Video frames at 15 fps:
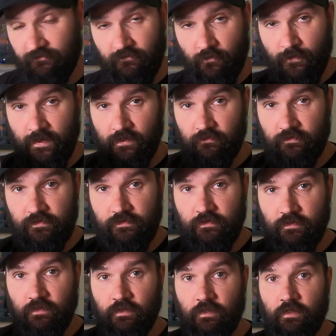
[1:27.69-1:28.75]
up for £1.
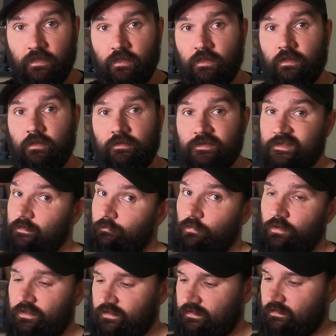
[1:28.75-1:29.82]
Zip
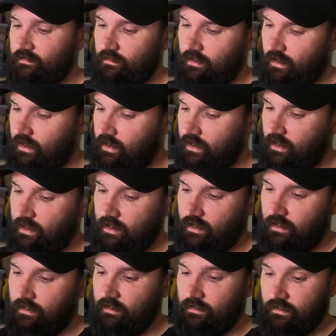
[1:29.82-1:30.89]
works,
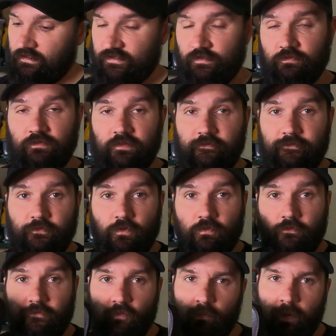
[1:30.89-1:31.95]
and I sold it for
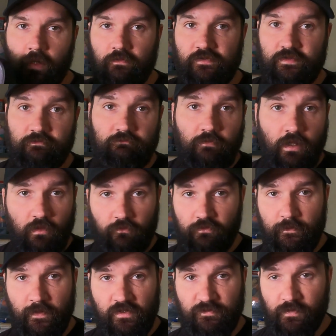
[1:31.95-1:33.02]
£4,
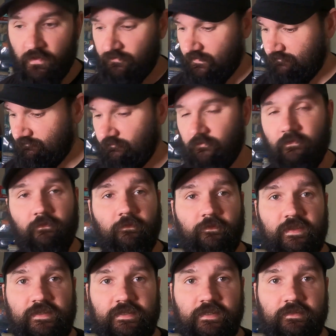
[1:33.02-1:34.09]
£3 profit,
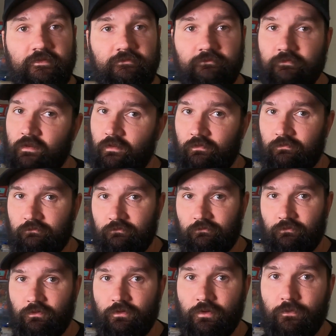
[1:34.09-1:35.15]
Vinted,
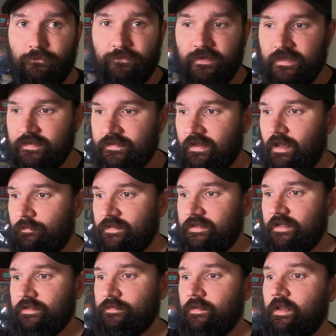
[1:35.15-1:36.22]
no fees. Happy
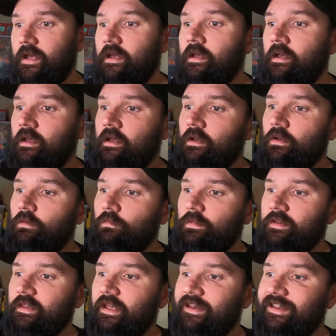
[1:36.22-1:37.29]
days with that.
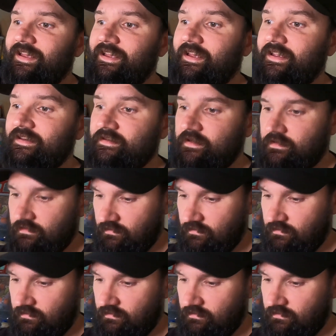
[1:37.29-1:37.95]
We then had